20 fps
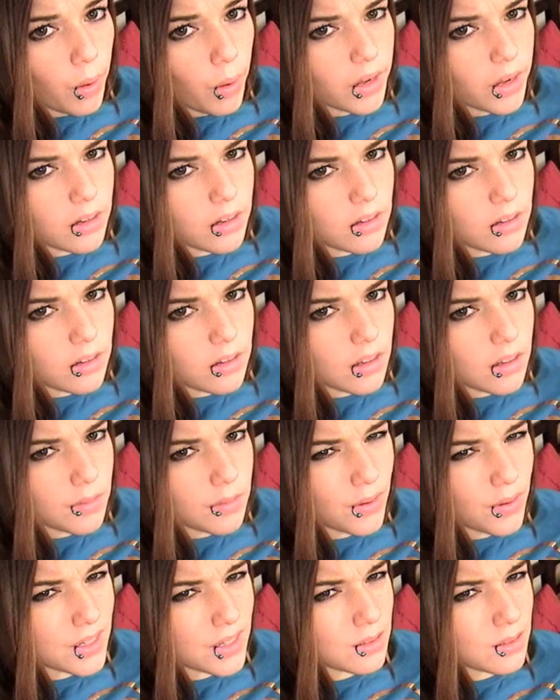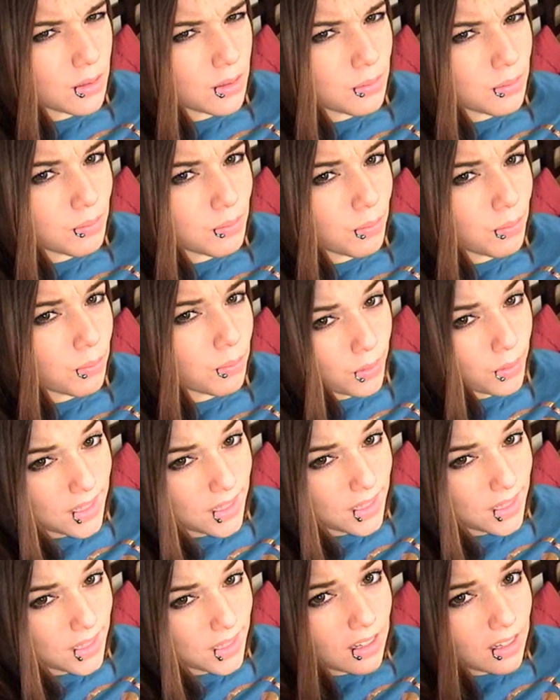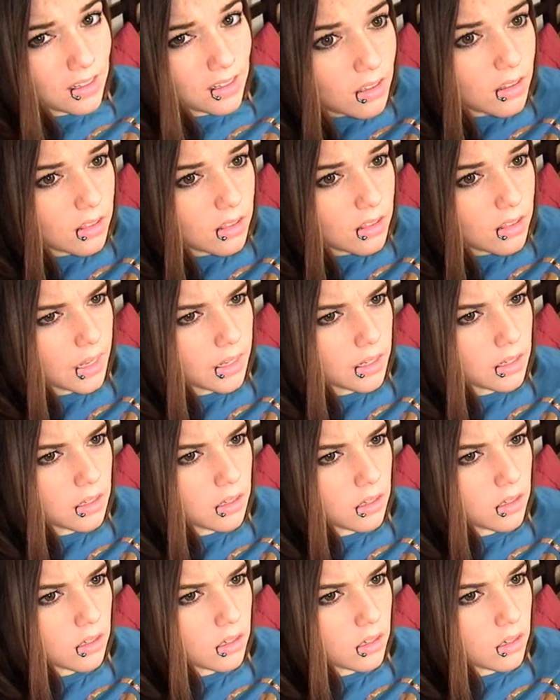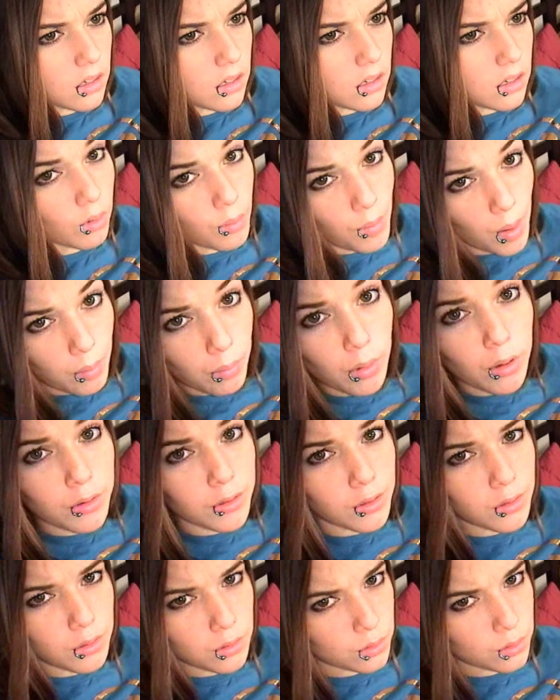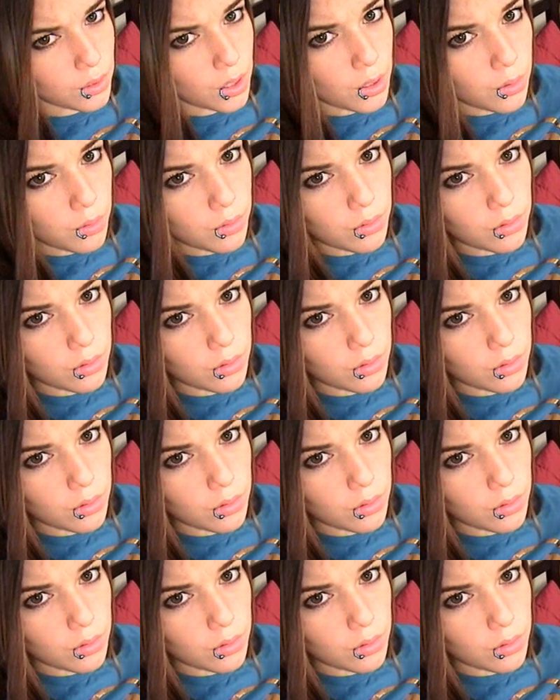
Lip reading: Wait, advice on breathing? Like, remember to do so?